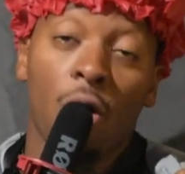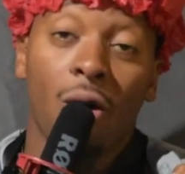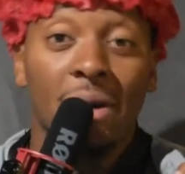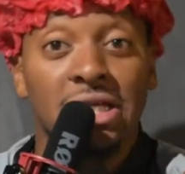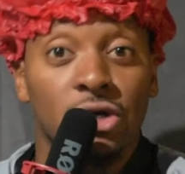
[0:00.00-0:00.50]

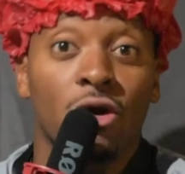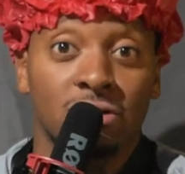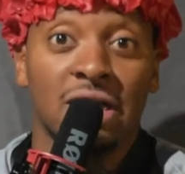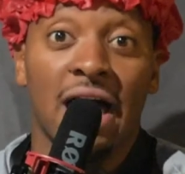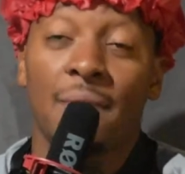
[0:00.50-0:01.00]
always here
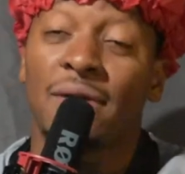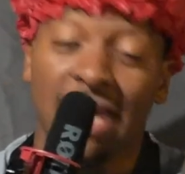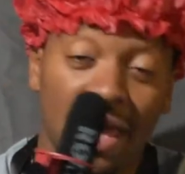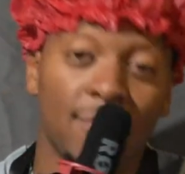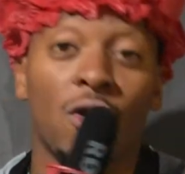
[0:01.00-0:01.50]
on time. But
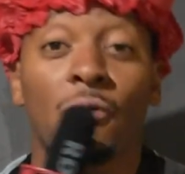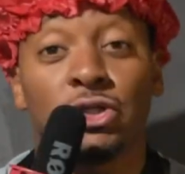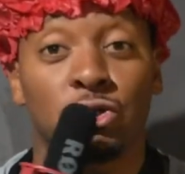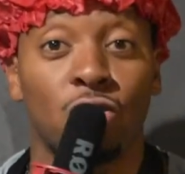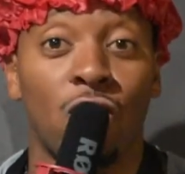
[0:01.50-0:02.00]
keep doing
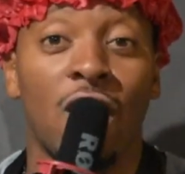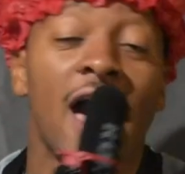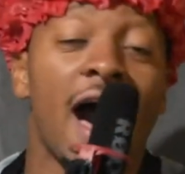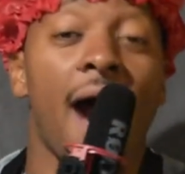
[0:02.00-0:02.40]
what you're doing.